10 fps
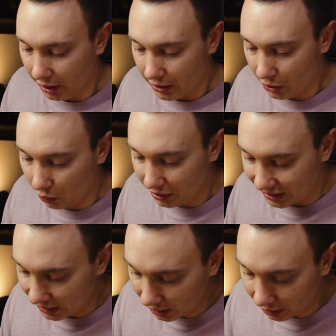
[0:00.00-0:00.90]
So
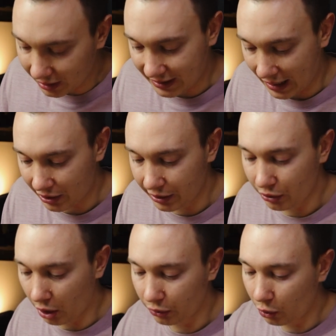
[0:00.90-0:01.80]
here it's actually
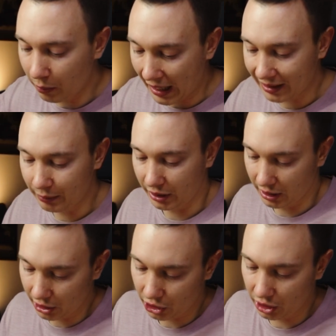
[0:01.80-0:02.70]
not too bad
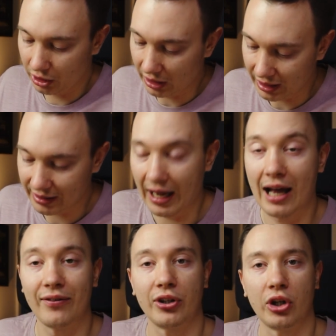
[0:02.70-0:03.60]
because she does
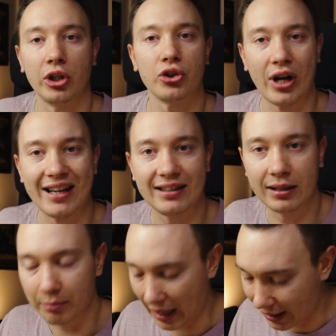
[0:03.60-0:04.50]
have a
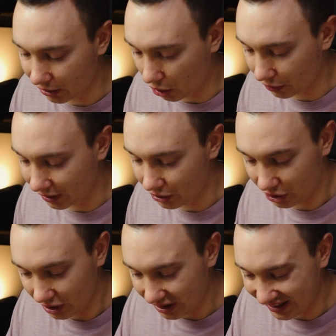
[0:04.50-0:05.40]
contrasting background and
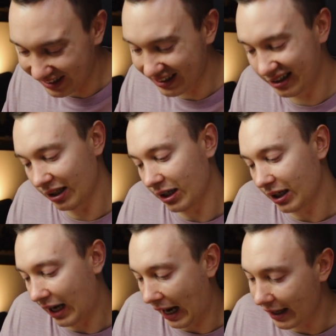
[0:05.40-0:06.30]
she is
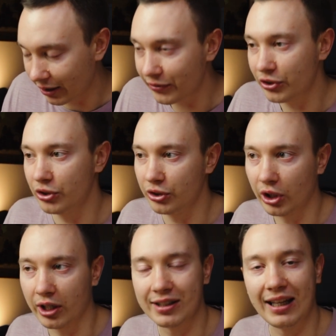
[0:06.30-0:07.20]
kind of
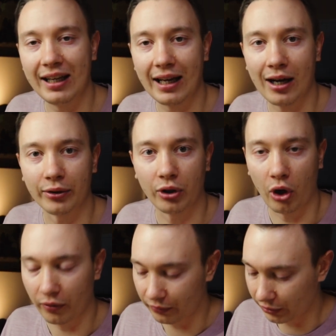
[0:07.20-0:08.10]
staying out
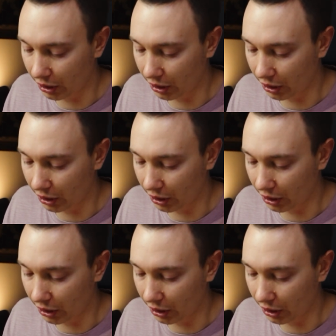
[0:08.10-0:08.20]
of